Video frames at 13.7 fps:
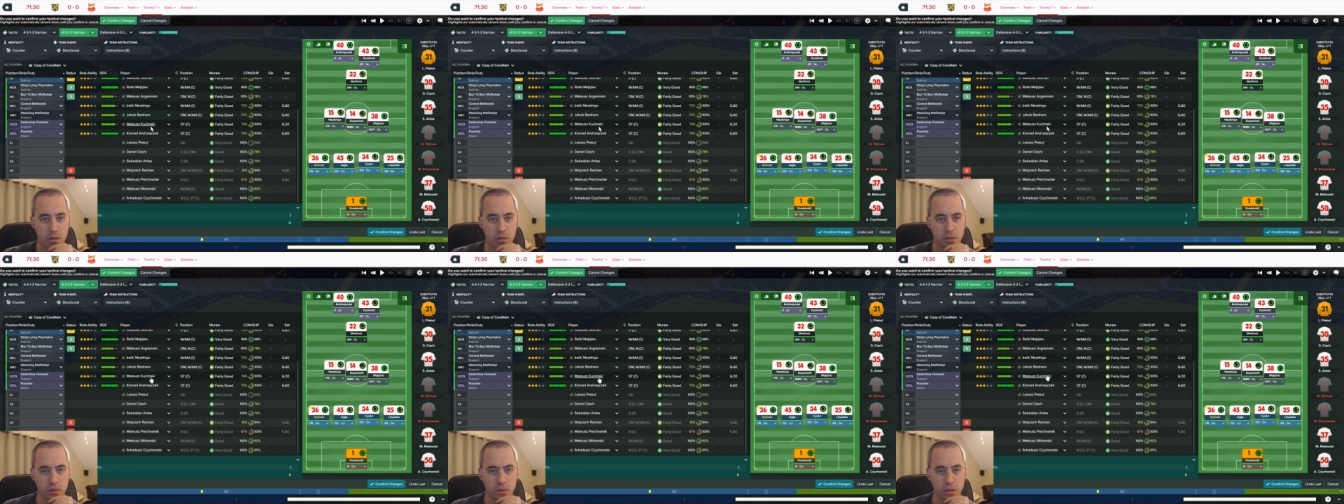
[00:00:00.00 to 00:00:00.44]

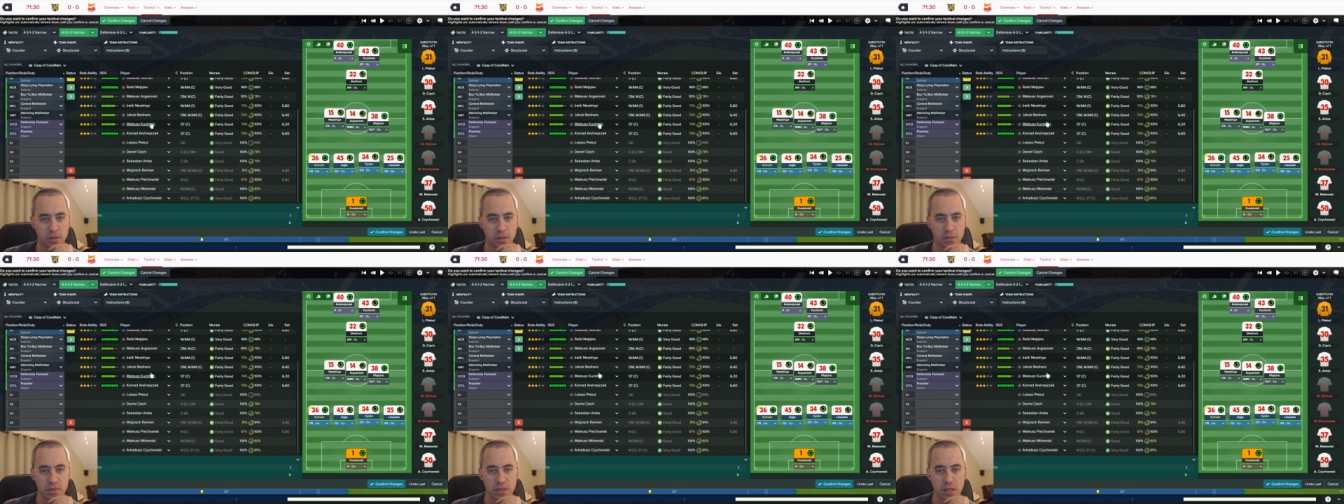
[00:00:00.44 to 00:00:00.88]
Ooh,
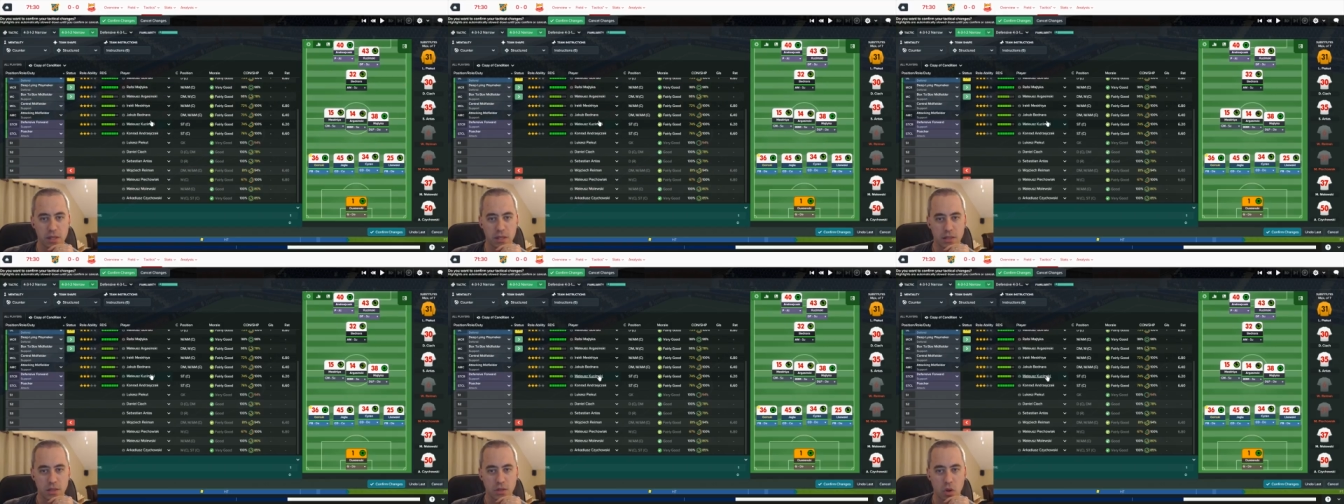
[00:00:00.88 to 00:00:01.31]
Kazimski
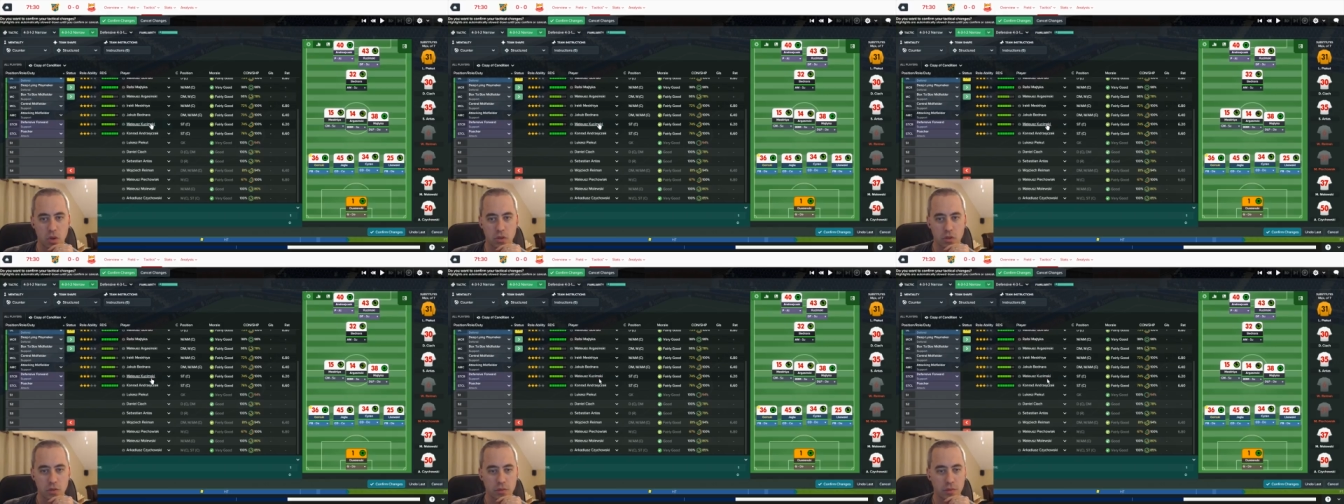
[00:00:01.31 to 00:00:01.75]
is
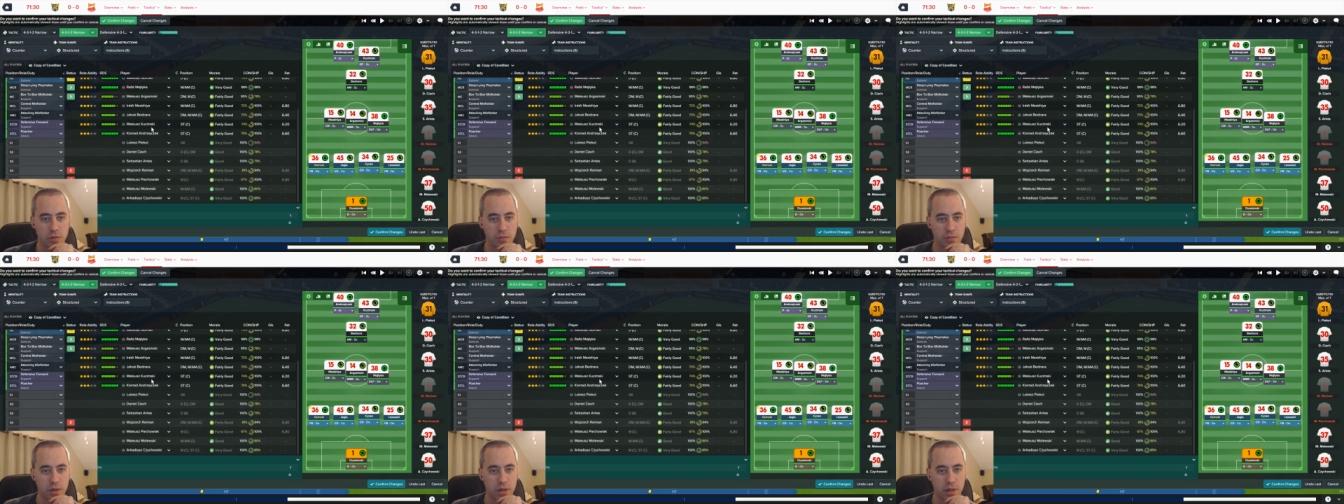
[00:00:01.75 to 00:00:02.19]
not
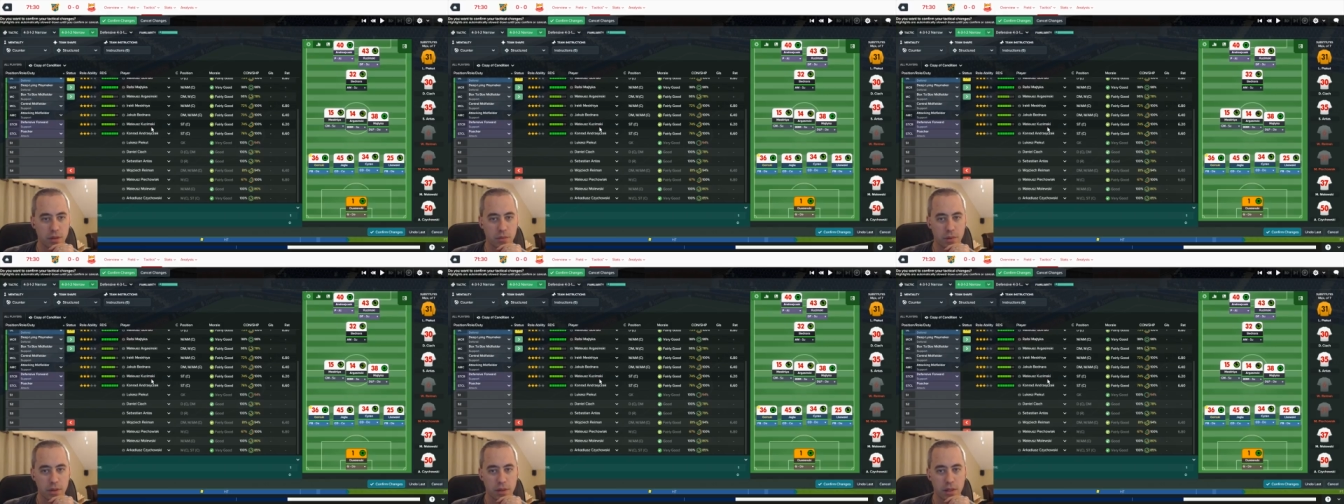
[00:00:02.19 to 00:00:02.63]

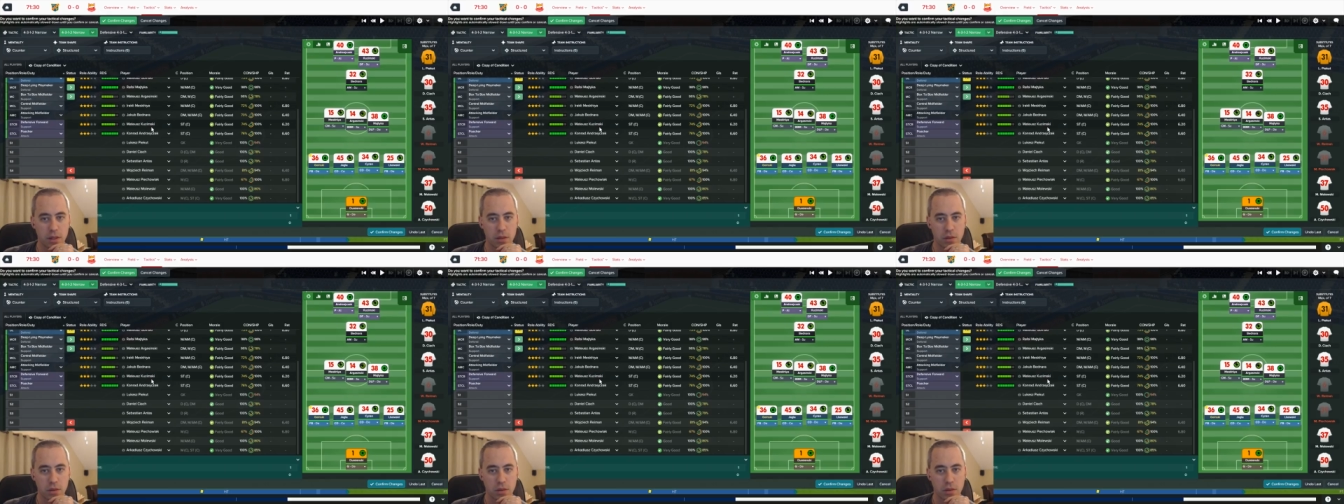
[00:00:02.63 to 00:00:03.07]
playing well
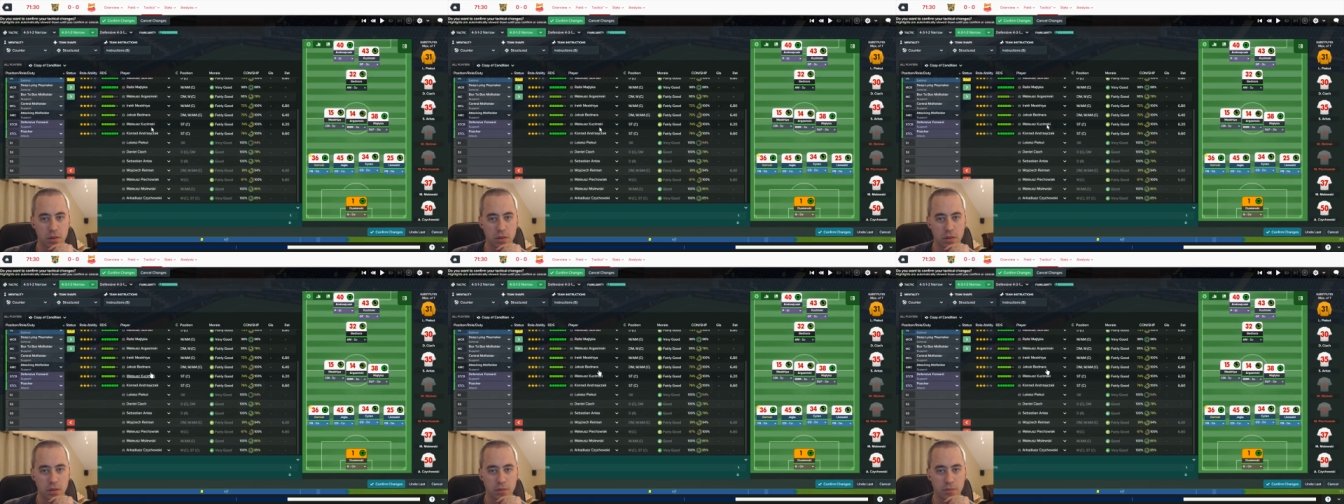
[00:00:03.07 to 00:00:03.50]

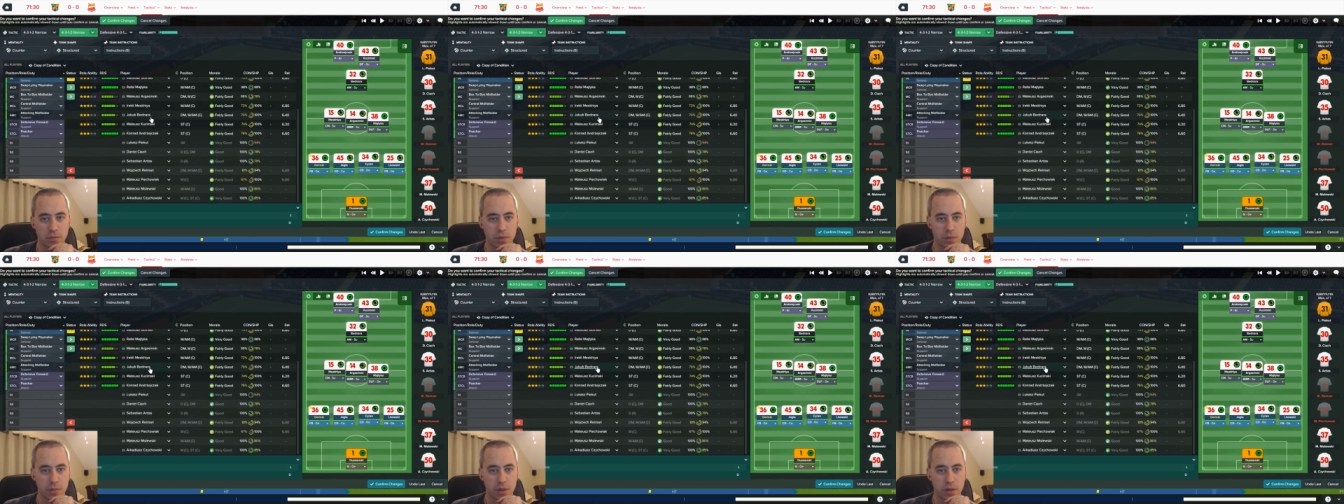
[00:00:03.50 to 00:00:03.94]
either,
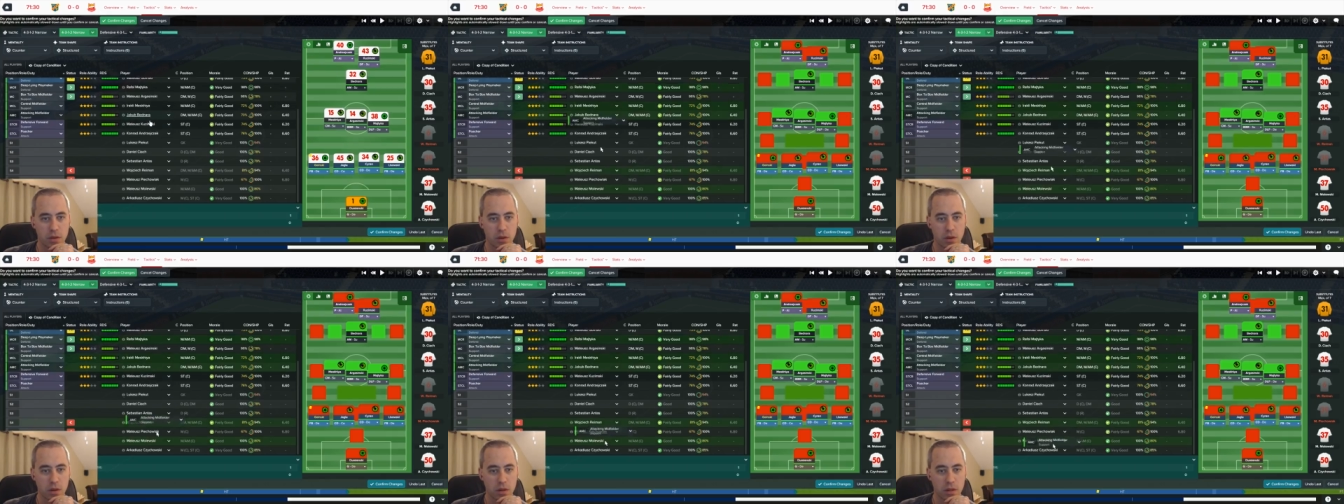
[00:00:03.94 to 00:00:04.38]
but
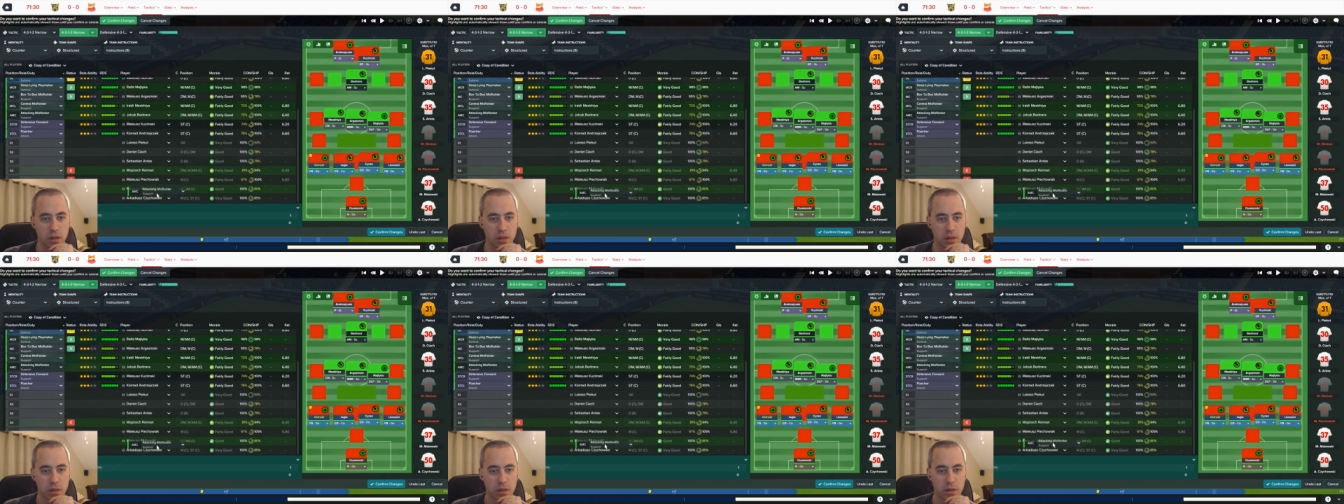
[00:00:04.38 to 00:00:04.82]
Bednara
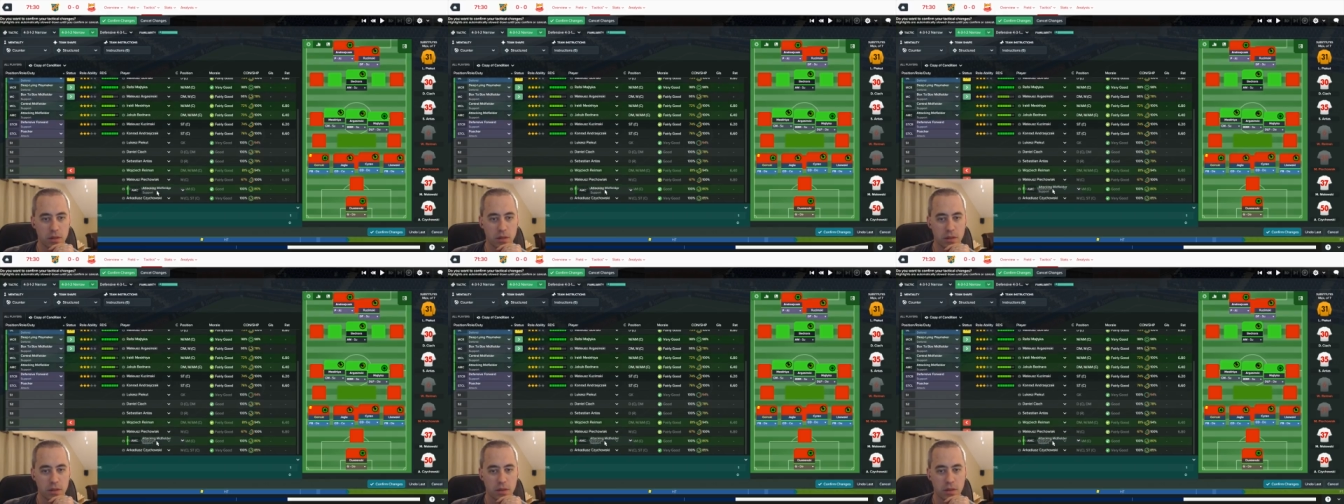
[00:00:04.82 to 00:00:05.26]

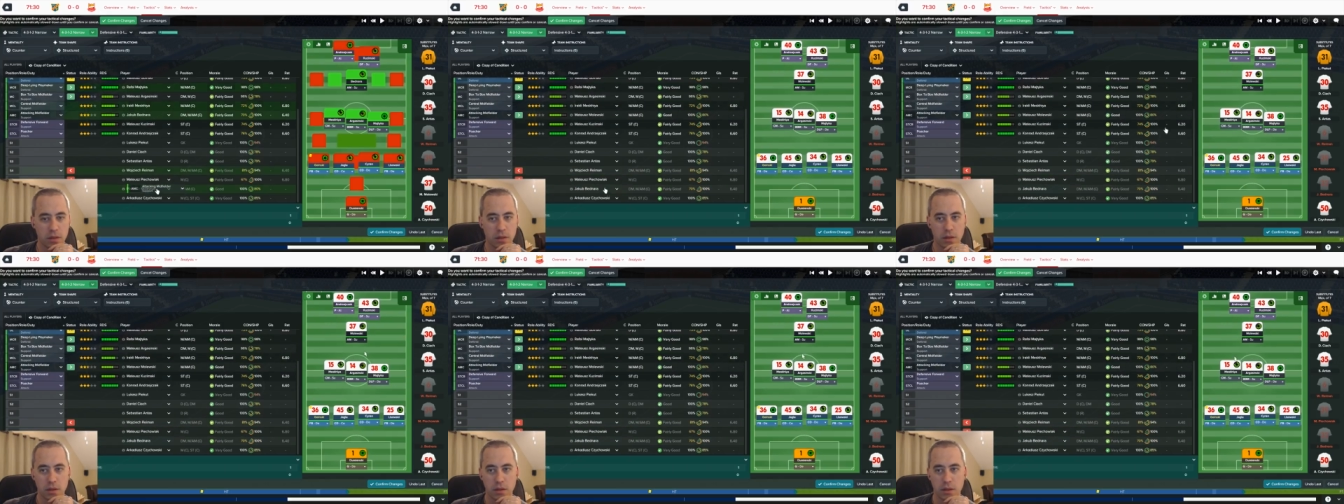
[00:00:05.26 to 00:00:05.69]

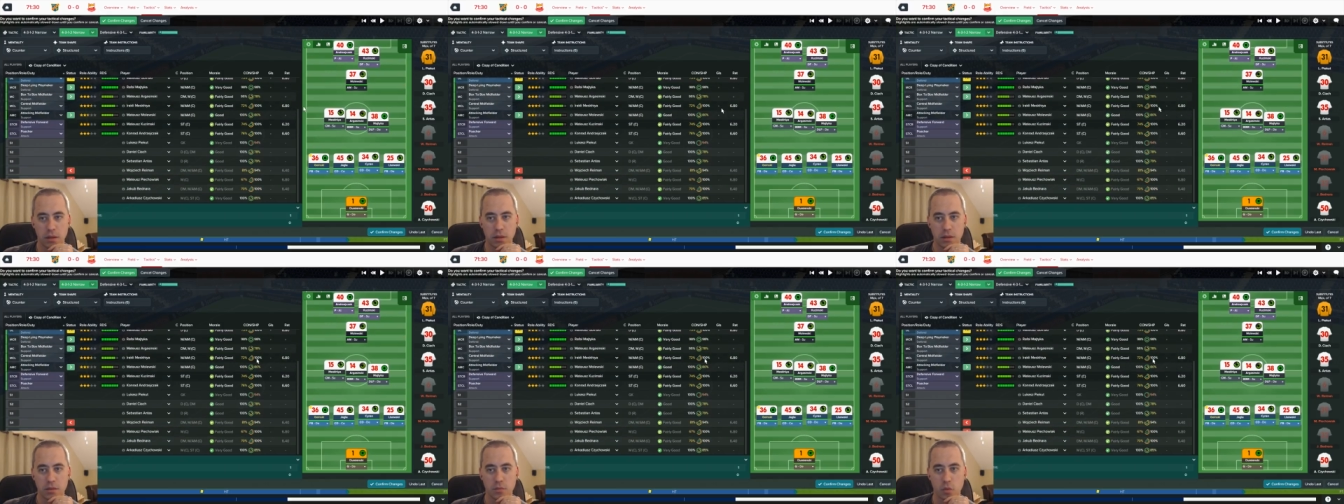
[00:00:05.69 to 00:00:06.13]

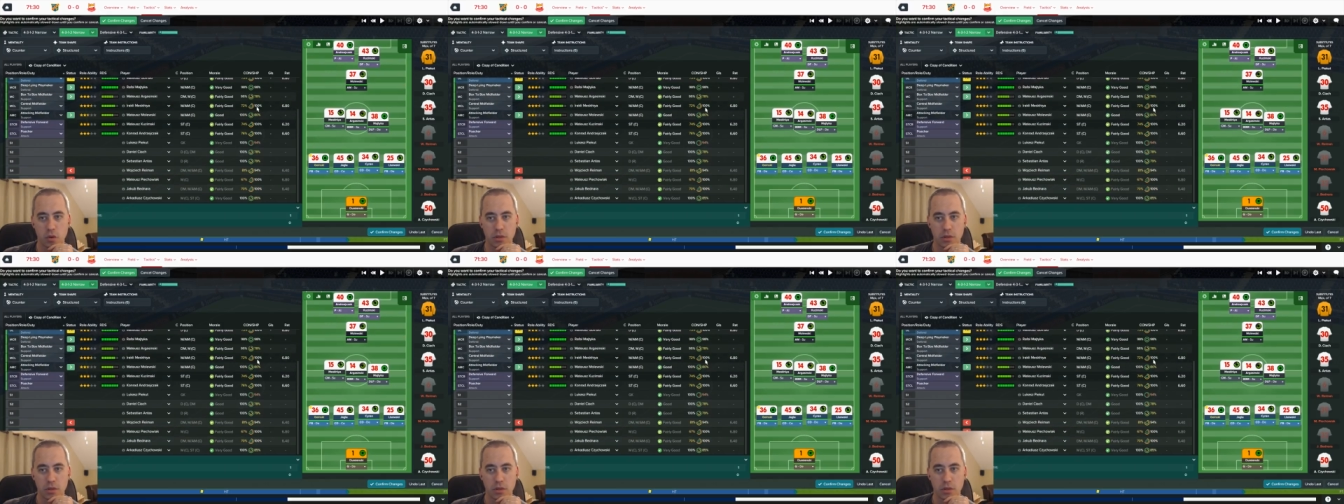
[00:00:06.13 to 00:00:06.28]
is more